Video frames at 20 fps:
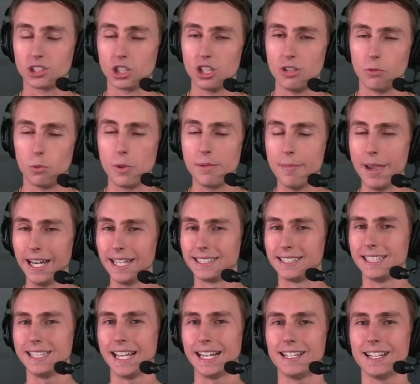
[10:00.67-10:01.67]
so we made it
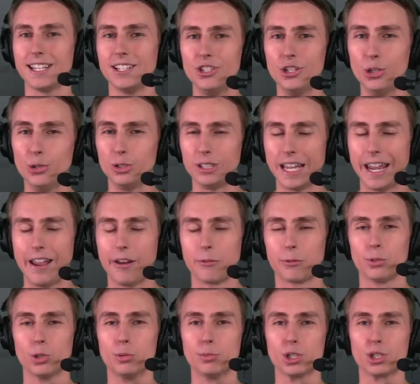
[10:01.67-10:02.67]
to the end of the news and
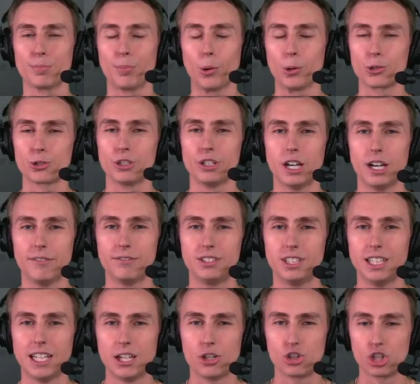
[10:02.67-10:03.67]
rumors portion of
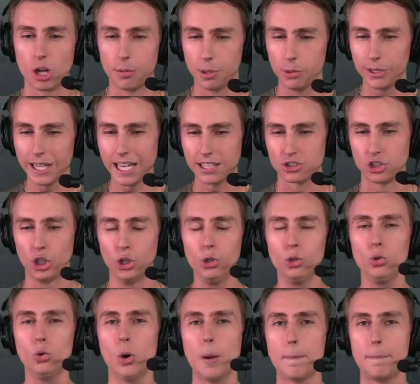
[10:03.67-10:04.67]
today's show, but we got
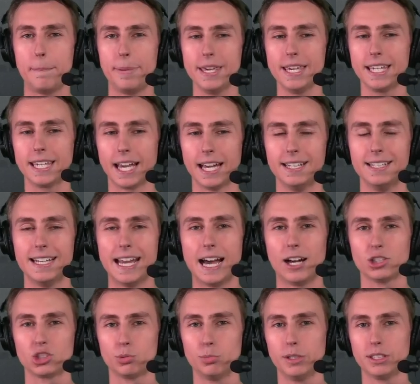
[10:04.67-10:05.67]
two big
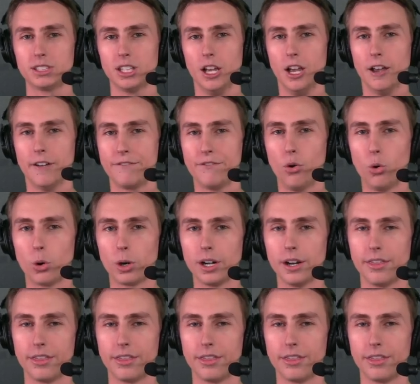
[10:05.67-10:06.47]
announcements for